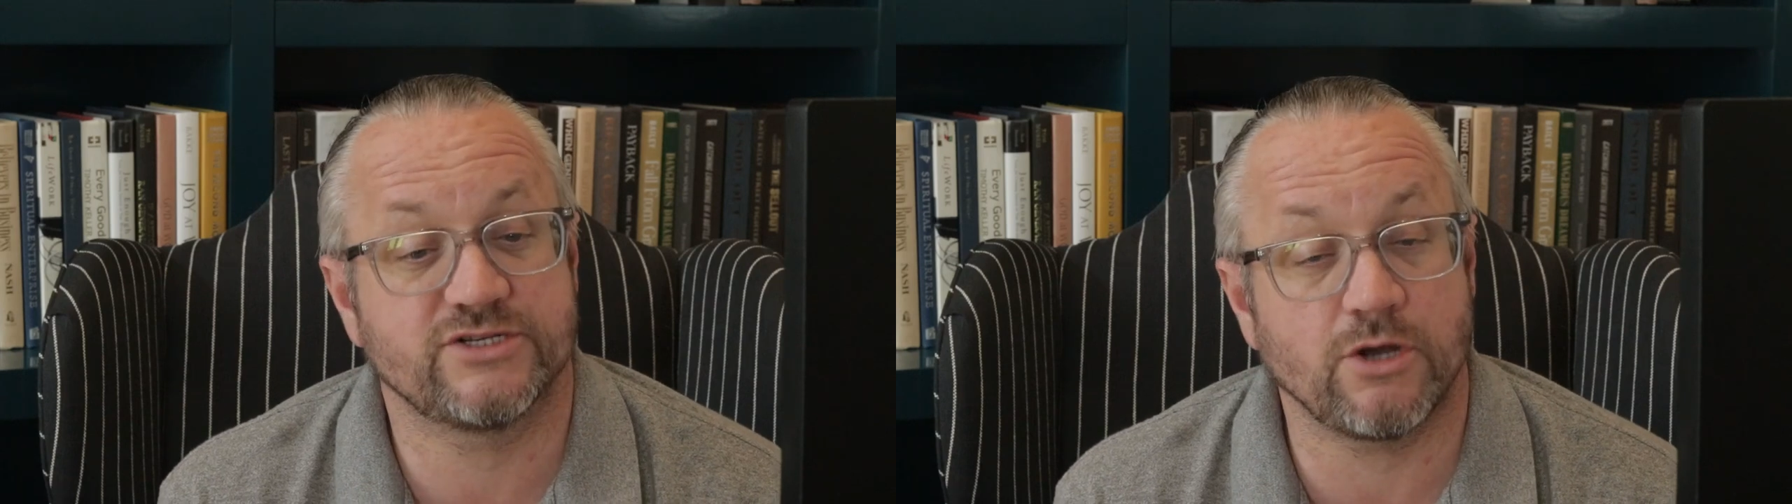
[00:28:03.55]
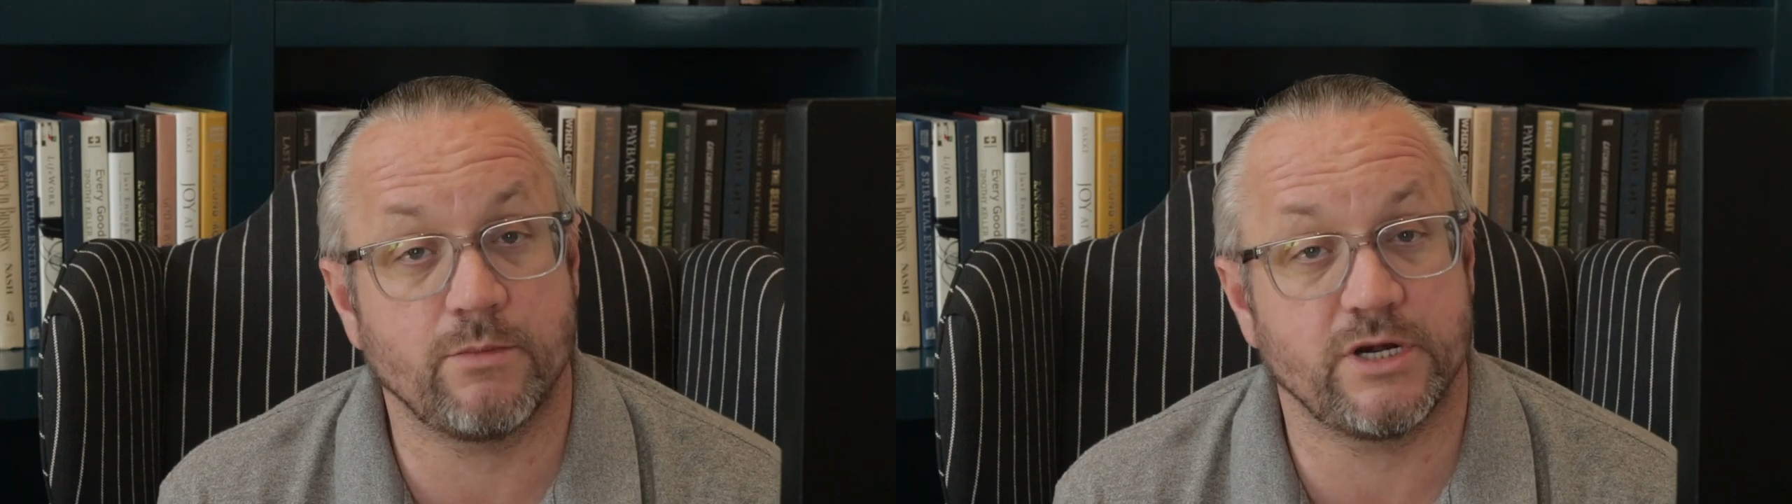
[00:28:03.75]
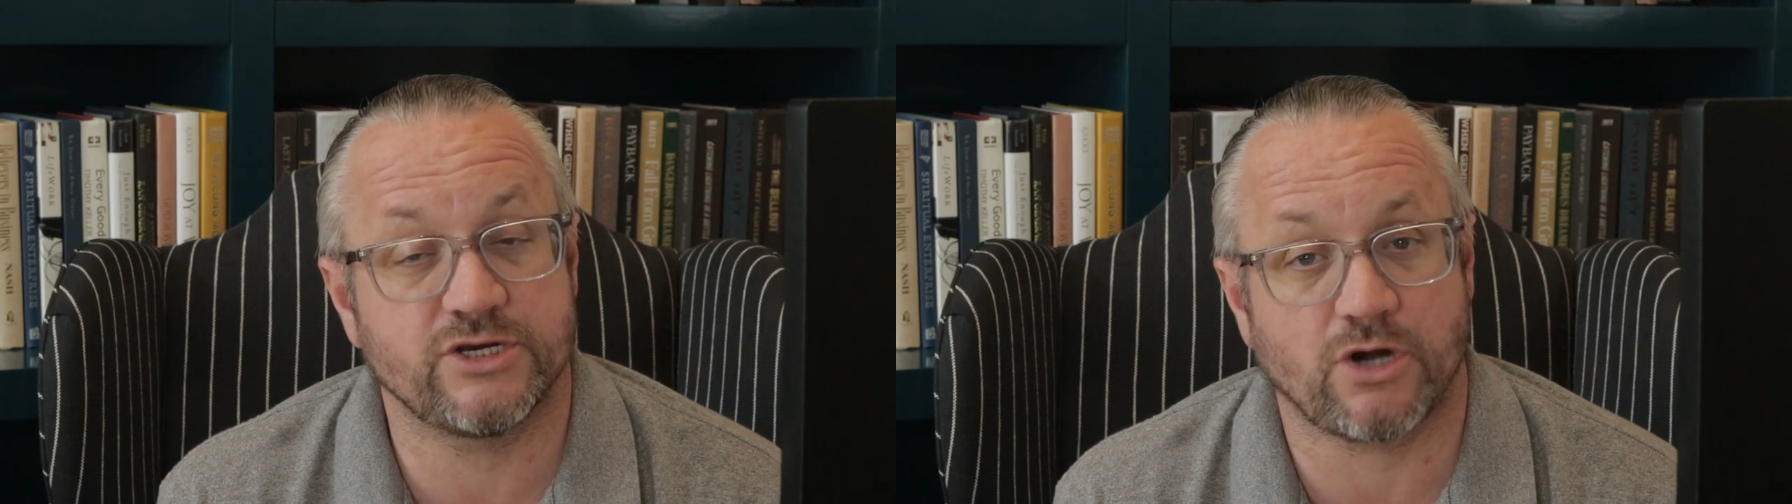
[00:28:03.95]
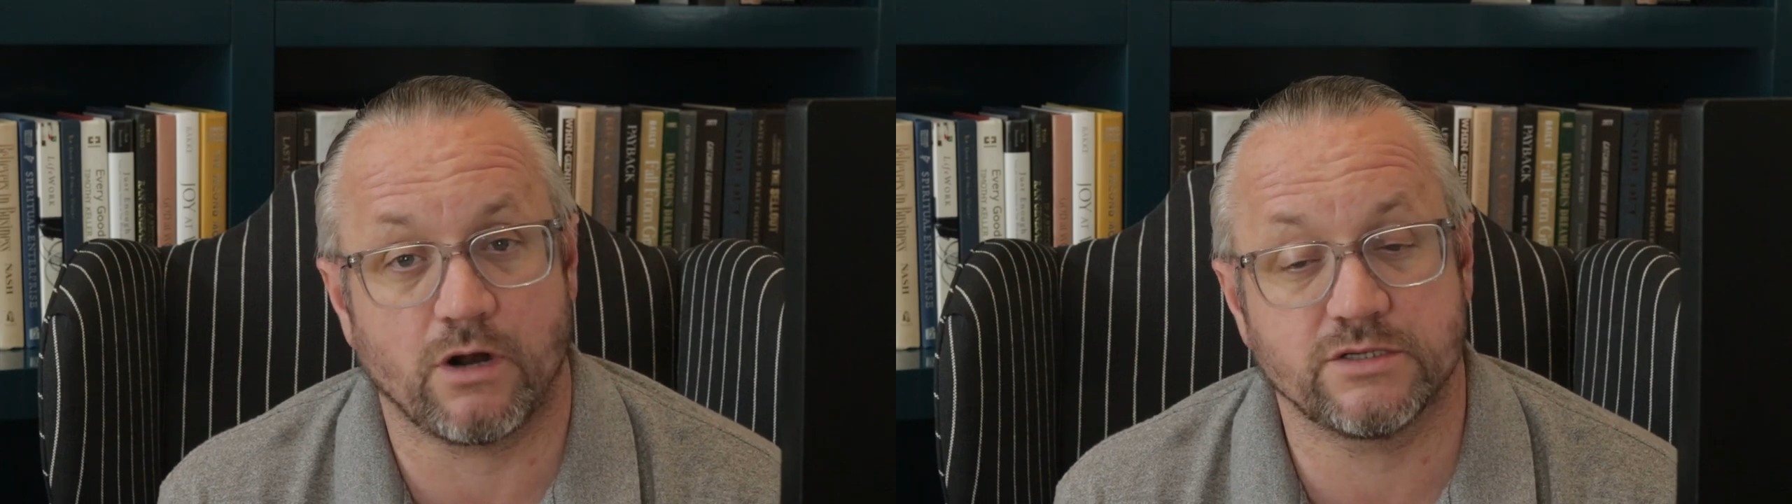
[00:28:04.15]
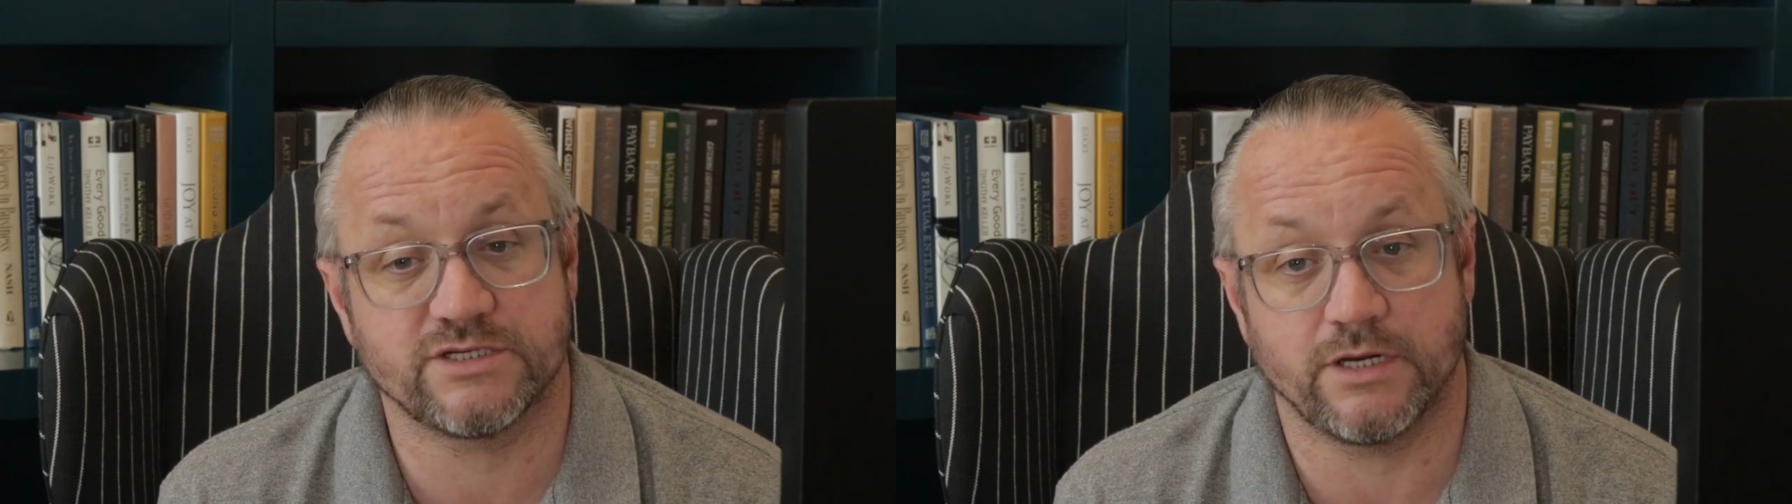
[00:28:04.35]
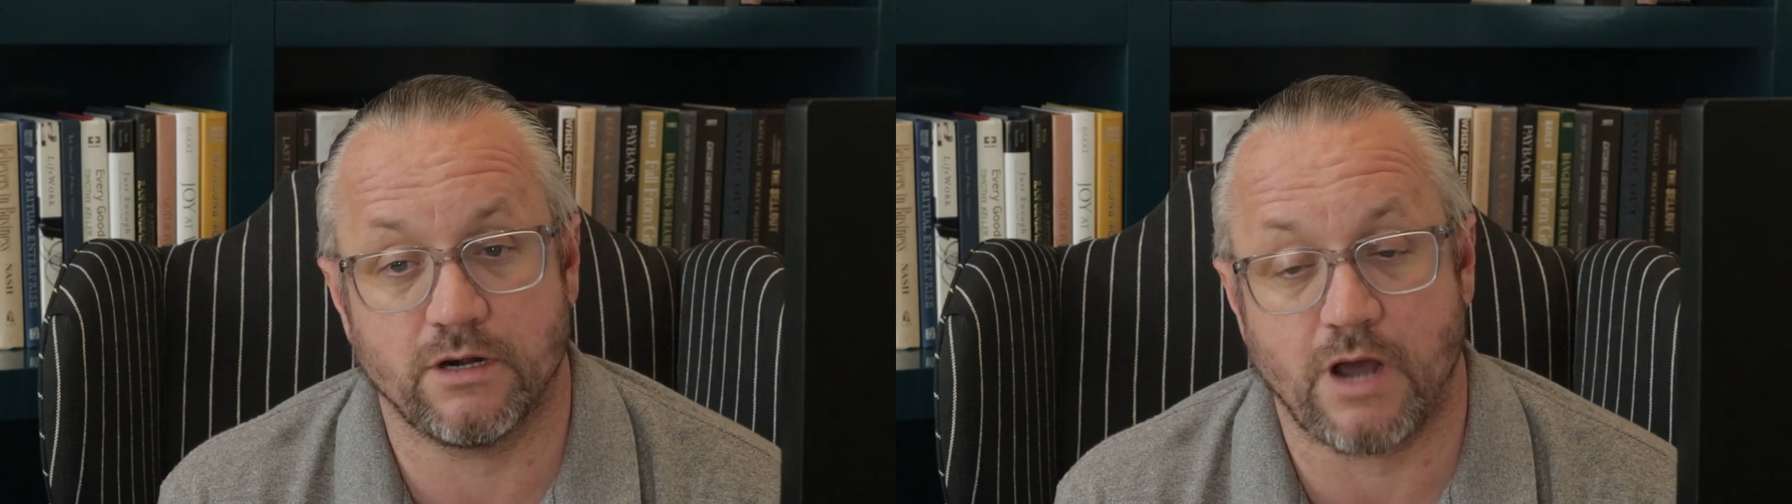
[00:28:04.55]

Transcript: so many charts and